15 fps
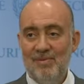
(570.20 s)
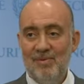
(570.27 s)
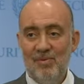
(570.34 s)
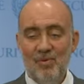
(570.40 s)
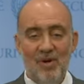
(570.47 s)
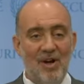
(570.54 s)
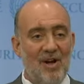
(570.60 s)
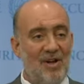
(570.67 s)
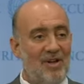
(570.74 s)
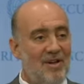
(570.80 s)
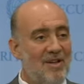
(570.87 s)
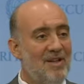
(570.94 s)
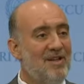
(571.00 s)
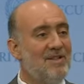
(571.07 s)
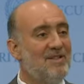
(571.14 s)
Where
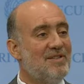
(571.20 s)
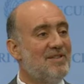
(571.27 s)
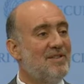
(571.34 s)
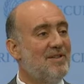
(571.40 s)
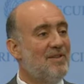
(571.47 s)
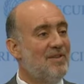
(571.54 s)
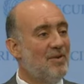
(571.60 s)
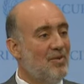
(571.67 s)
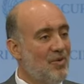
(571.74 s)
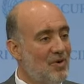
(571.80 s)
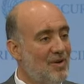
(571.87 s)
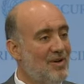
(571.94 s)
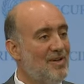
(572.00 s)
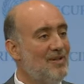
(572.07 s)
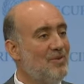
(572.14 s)
is the
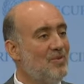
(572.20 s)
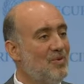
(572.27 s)
world?